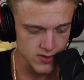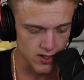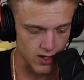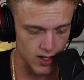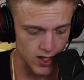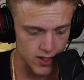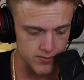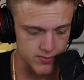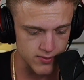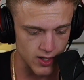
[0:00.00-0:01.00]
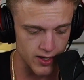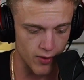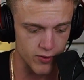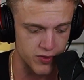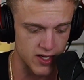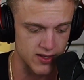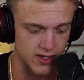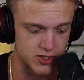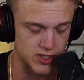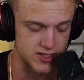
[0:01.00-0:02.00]
um, another thing
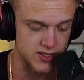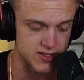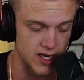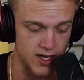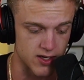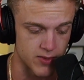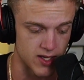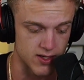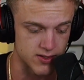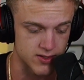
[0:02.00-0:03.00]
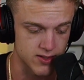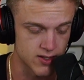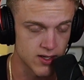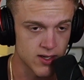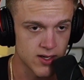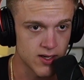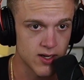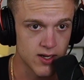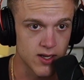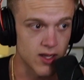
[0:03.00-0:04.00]
that's just insane to me is
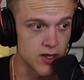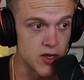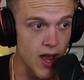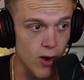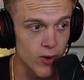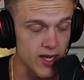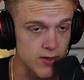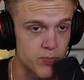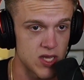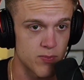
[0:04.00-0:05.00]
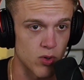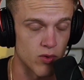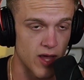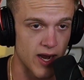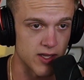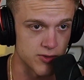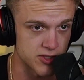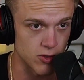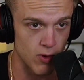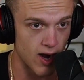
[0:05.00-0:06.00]
knowing people that I
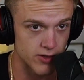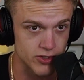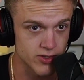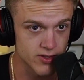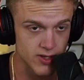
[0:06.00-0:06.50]
used to watch.